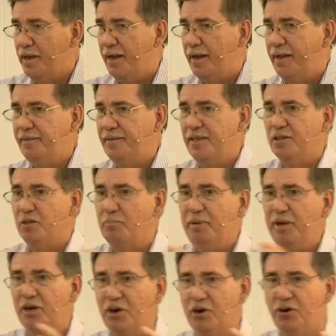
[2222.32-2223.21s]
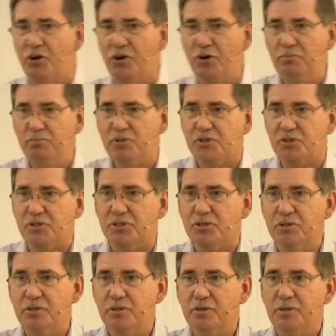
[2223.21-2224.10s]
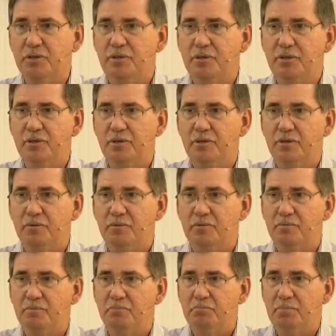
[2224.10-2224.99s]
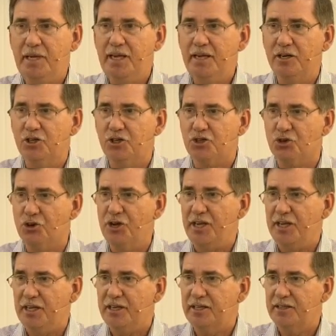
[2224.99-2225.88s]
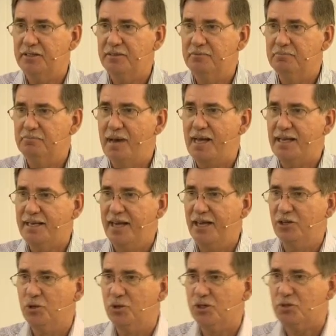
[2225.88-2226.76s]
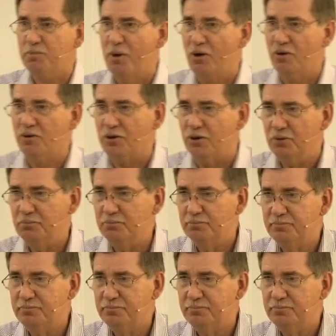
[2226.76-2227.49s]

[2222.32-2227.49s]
And then the bigger groups begin to shrink back down to a small group.